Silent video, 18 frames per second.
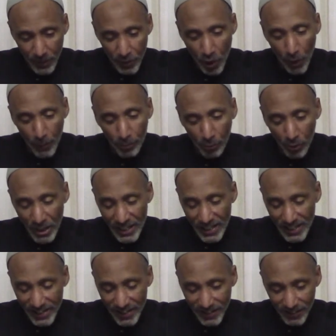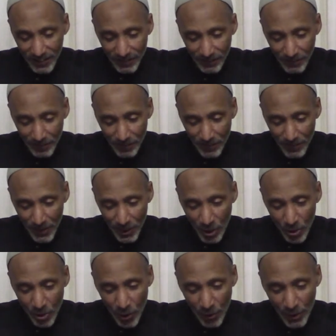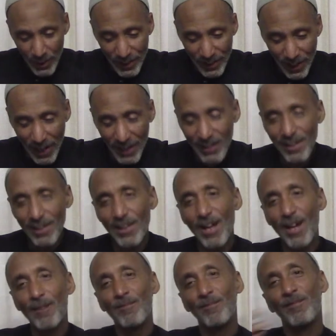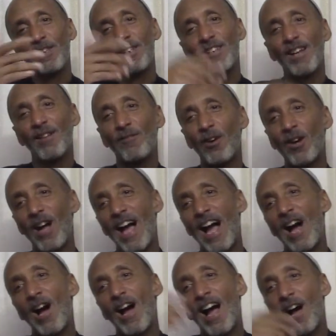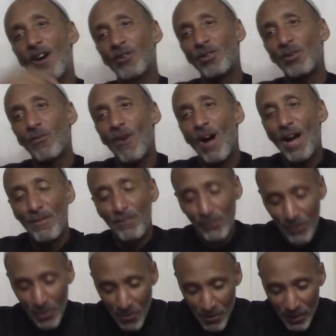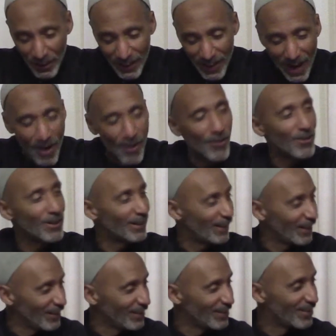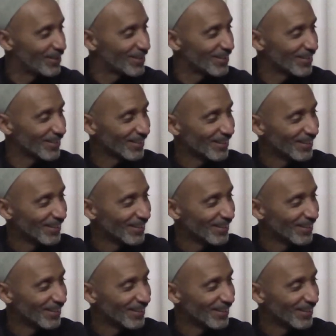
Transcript: Their priest. So he said, well, how's the wife doing and how are the kids?